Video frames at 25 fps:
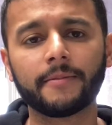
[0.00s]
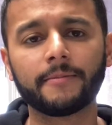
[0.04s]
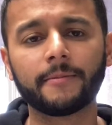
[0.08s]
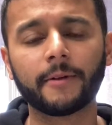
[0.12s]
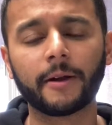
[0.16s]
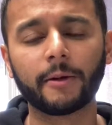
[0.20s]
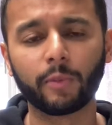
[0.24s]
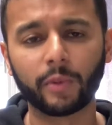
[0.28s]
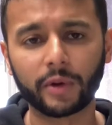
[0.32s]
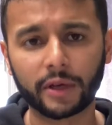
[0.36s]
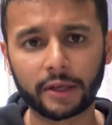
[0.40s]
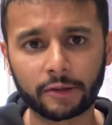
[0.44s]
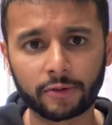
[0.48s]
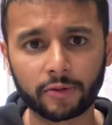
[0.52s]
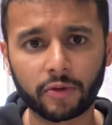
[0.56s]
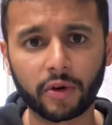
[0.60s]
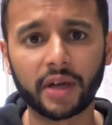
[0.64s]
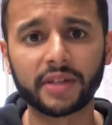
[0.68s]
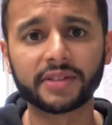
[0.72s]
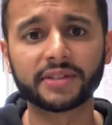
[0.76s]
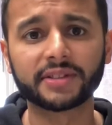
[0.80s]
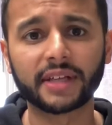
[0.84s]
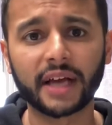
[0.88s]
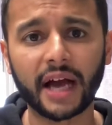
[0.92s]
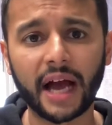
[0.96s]
Right? We can
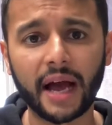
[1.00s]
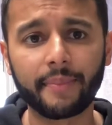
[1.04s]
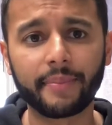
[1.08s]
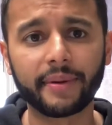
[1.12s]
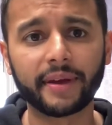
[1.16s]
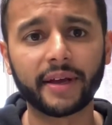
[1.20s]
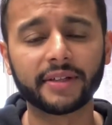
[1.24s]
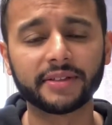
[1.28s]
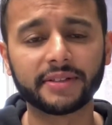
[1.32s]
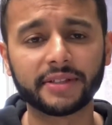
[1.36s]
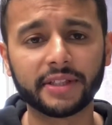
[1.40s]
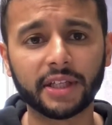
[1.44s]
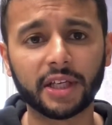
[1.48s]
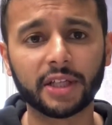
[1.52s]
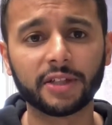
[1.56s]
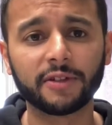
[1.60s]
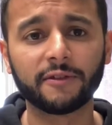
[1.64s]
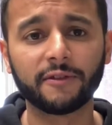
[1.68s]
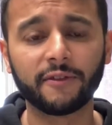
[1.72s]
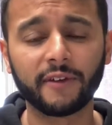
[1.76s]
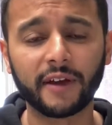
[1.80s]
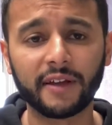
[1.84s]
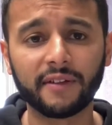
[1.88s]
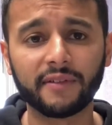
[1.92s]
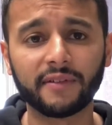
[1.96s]
trust God because He is
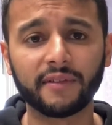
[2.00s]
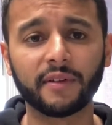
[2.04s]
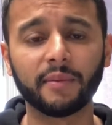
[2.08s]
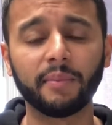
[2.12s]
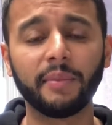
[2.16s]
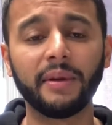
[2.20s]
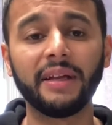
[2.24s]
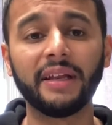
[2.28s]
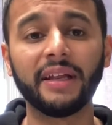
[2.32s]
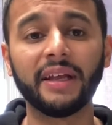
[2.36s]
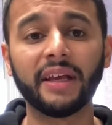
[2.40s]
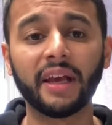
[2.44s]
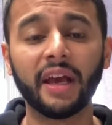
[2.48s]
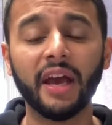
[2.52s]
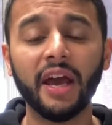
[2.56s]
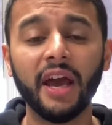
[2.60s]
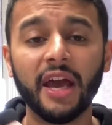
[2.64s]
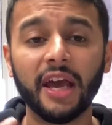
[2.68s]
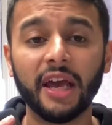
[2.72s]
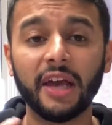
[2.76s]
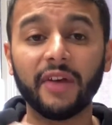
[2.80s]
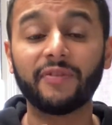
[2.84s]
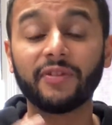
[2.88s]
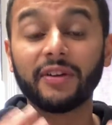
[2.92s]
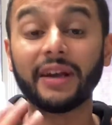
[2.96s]
faithful, meaning
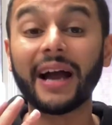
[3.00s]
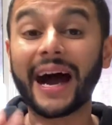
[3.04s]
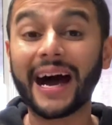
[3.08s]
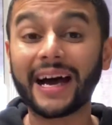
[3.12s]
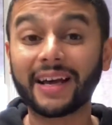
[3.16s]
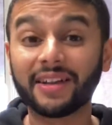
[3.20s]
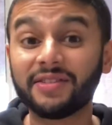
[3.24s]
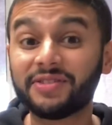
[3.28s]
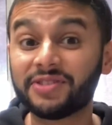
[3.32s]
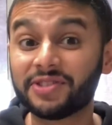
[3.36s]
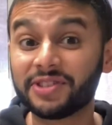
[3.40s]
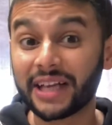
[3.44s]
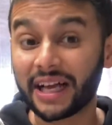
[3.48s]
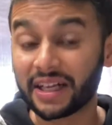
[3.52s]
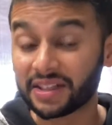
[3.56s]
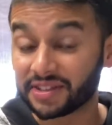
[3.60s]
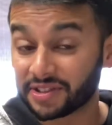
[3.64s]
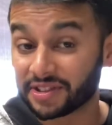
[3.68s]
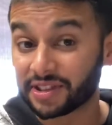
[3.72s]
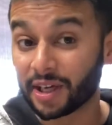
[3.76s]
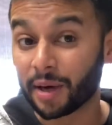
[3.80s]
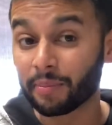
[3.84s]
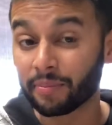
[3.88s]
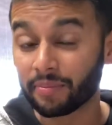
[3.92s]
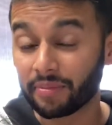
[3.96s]
if God says
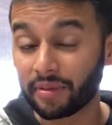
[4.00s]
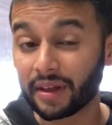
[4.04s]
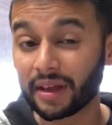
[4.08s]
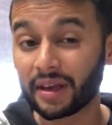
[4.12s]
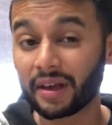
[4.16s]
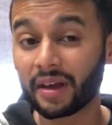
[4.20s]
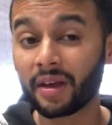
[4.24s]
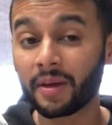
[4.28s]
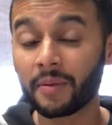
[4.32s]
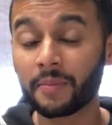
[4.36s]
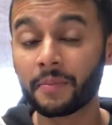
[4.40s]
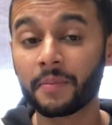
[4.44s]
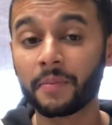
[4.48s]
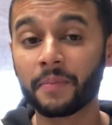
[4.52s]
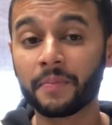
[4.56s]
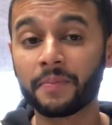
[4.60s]
something,